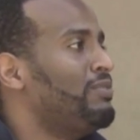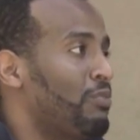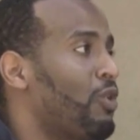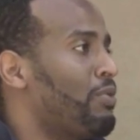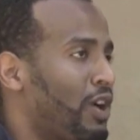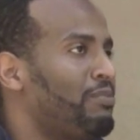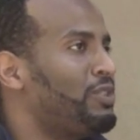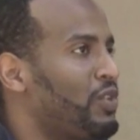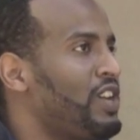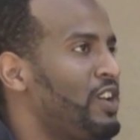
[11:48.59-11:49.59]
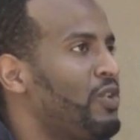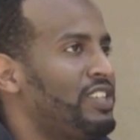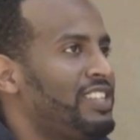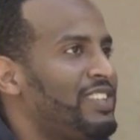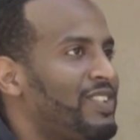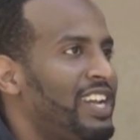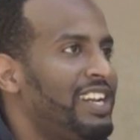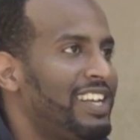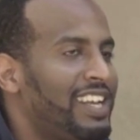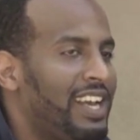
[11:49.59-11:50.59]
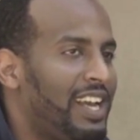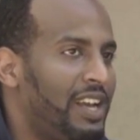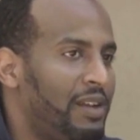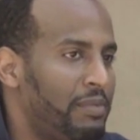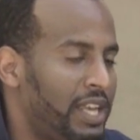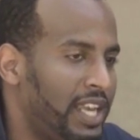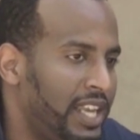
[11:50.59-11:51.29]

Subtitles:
more problems, so they notice it, right? Yeah.